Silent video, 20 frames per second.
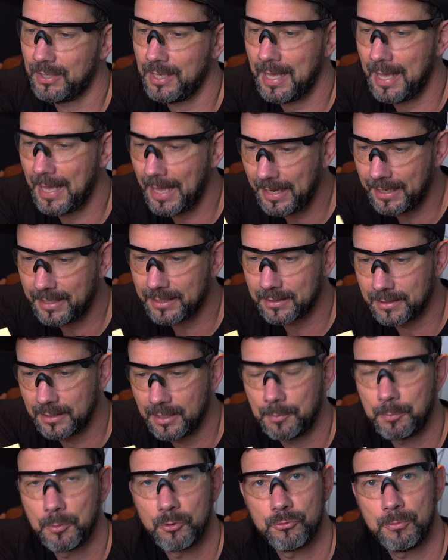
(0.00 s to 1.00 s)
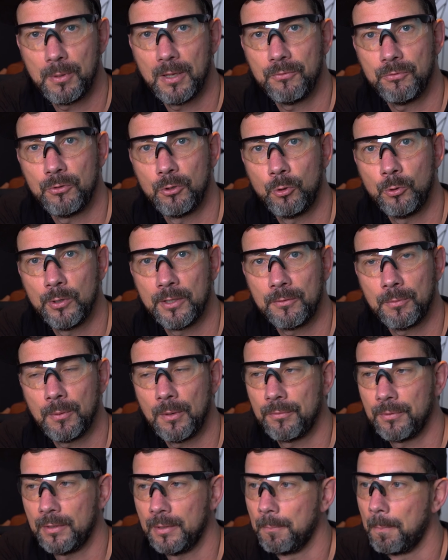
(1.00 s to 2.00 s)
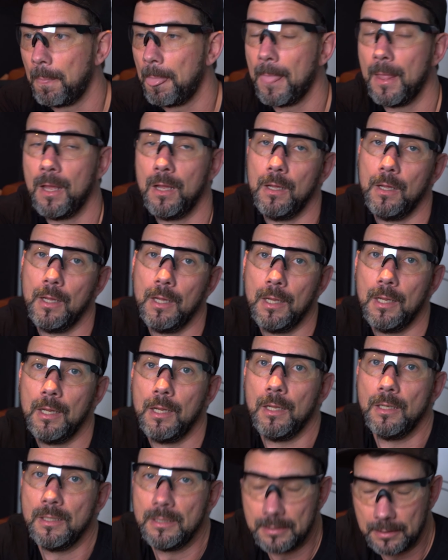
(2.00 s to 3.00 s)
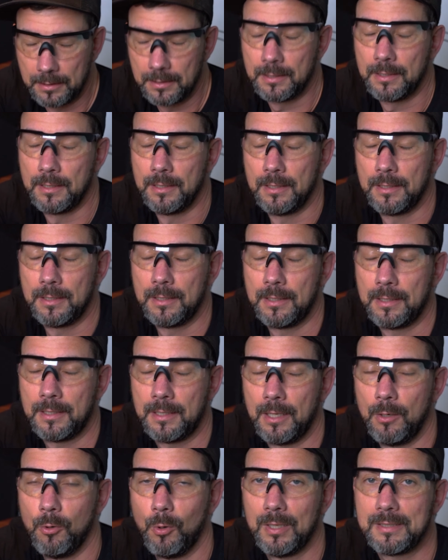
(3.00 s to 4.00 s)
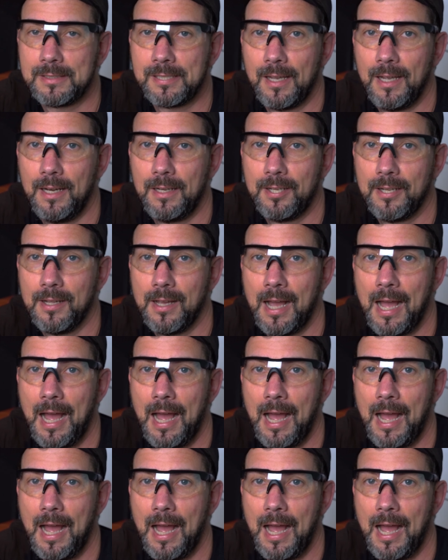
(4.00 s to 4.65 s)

fine for a sidearm. Enough for now. Let's head to the